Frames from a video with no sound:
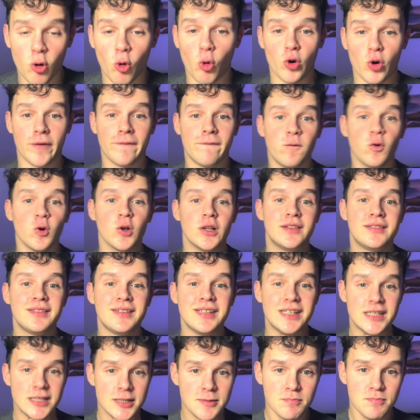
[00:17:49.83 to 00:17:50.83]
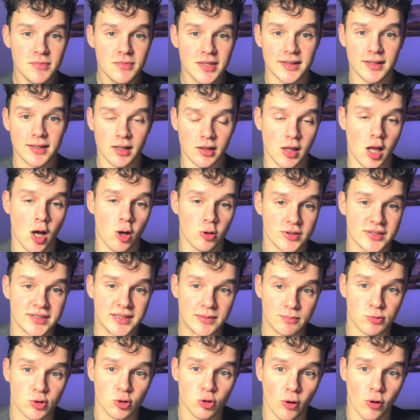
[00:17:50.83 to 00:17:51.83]
or a full team that allows
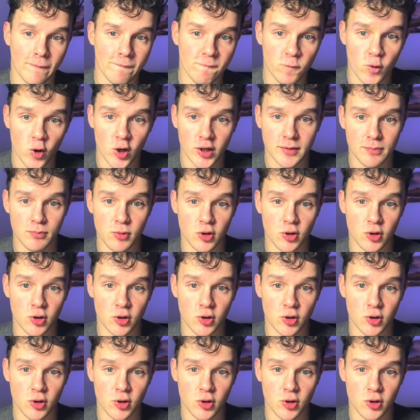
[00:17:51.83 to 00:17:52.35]
them to convert